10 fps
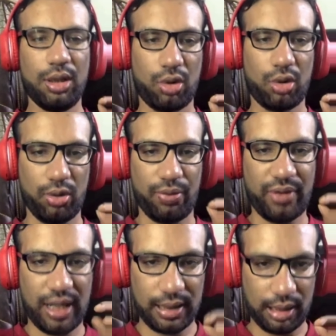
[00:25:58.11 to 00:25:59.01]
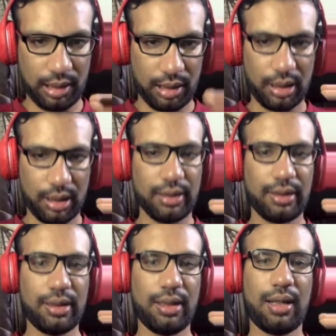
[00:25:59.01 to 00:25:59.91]
So for
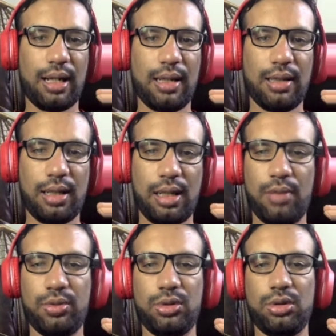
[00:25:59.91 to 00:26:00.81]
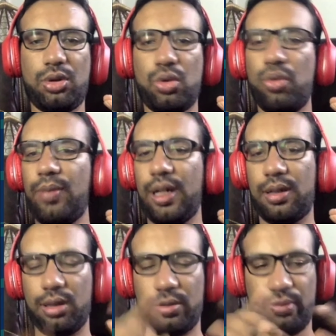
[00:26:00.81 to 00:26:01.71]
transitions, I have two
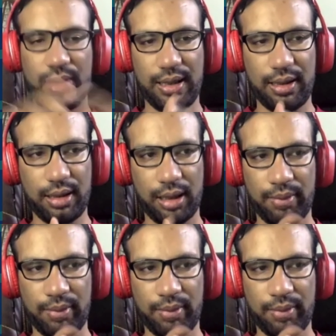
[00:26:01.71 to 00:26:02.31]
methods. One is